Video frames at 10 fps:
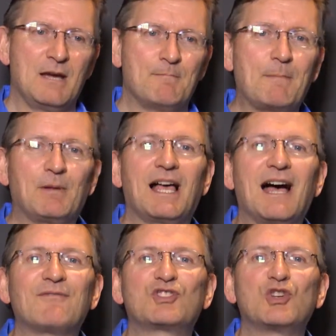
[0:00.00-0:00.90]
People
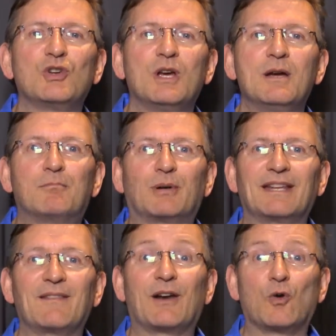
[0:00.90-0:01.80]
have to
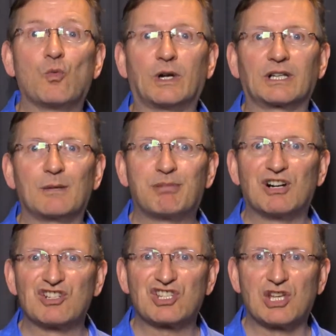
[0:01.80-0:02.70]
bring their work
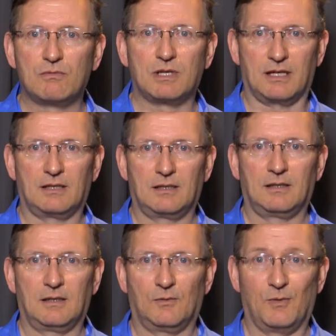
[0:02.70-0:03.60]
persona
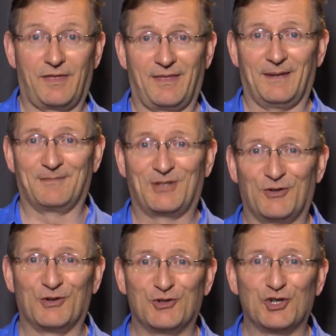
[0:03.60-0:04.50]
with them
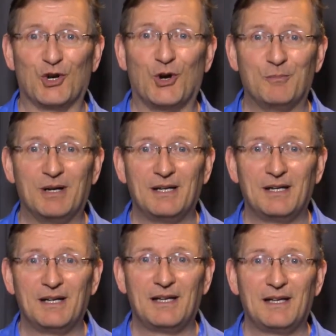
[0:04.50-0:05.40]
to their job.
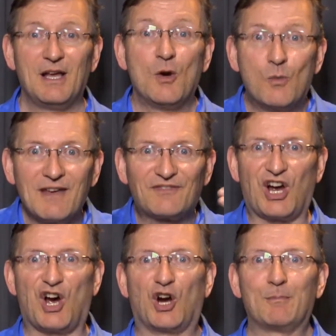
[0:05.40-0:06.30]
We have
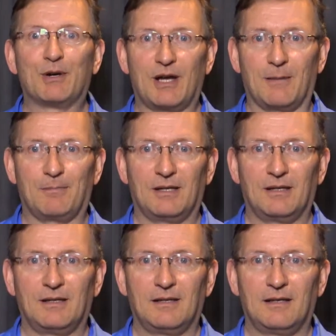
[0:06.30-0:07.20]
to armor up
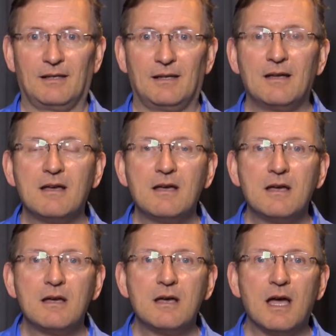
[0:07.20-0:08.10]

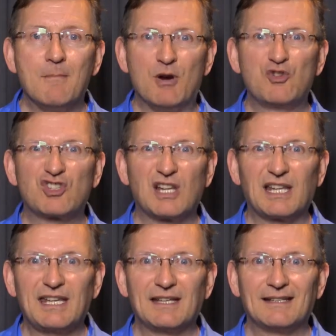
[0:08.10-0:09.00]

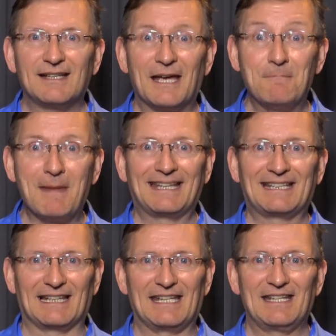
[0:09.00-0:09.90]
emotionally and
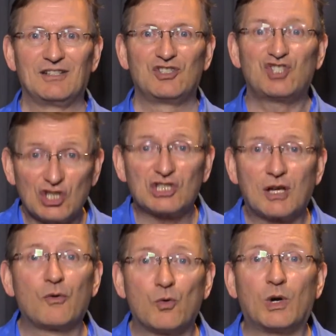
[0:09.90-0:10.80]
mentally just
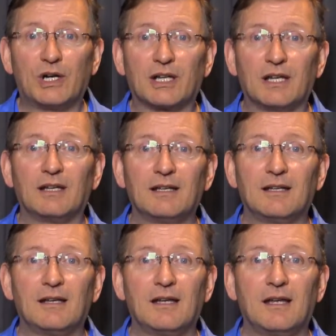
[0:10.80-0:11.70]
to go to work.
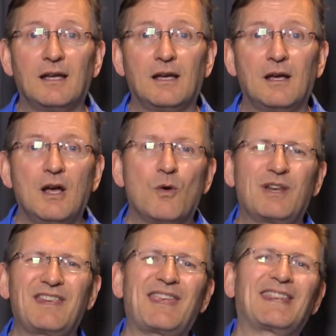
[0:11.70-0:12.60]

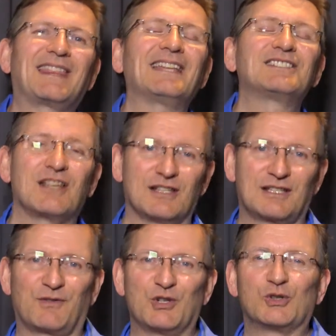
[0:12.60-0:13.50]
What do you think that
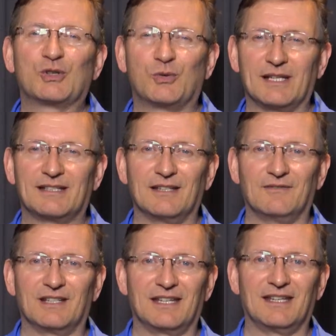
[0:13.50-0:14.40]
does for your
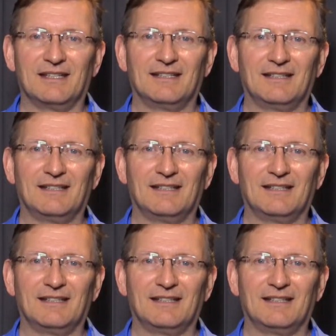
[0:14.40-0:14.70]
creativity?